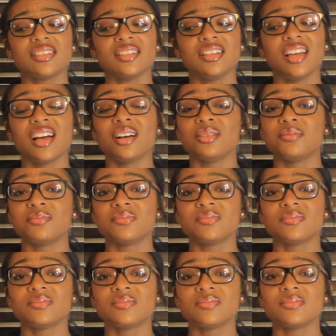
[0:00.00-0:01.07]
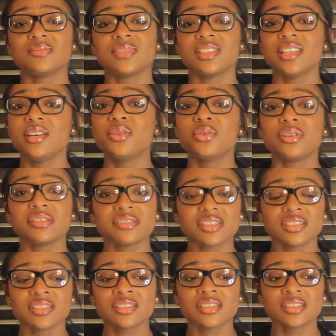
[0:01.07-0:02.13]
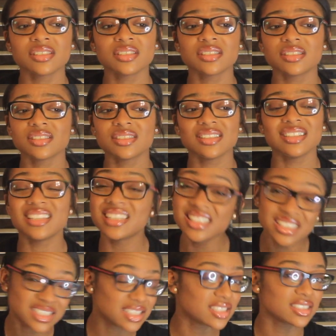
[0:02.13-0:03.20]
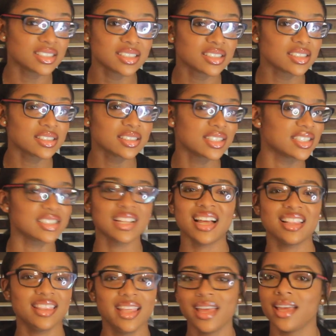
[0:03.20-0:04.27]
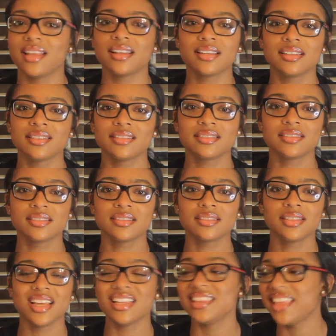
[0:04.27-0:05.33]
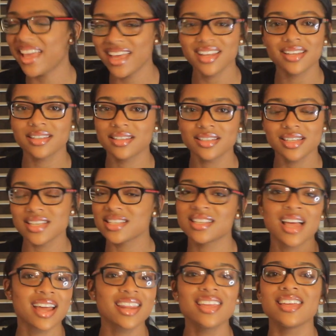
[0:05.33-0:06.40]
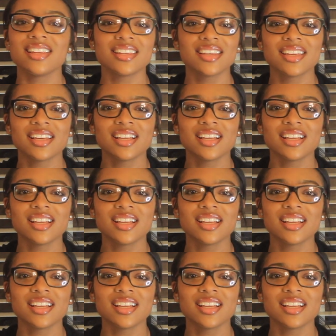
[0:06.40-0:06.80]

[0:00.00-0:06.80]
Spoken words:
yo, T-Corver, this is not that, and that is not it.